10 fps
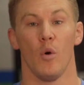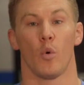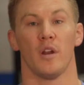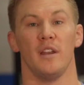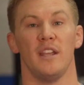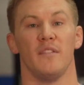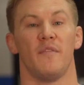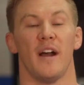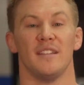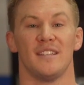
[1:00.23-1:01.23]
we're going to need to
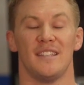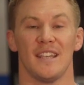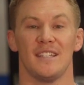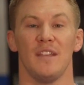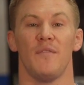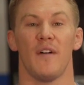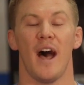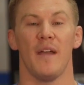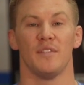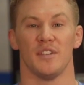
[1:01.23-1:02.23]
find
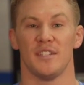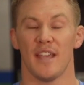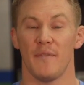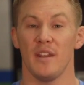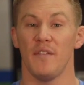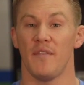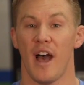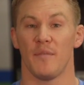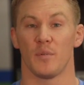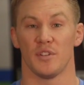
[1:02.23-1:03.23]
65 to
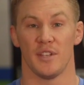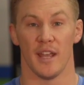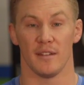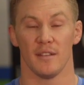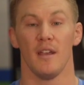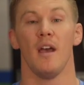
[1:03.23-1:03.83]
75%